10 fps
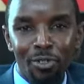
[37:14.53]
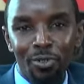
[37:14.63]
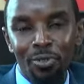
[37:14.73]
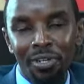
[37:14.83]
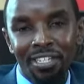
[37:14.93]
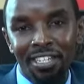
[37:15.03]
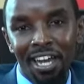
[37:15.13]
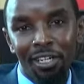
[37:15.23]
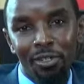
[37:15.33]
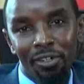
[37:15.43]
do as
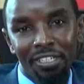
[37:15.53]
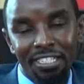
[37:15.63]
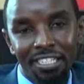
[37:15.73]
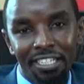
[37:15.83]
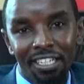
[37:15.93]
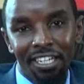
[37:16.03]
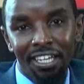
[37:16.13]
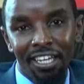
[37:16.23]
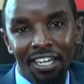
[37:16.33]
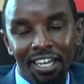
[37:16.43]
young dons.
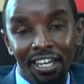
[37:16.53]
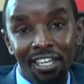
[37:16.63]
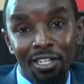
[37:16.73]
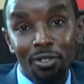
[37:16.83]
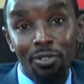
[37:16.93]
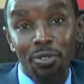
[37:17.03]
And he has also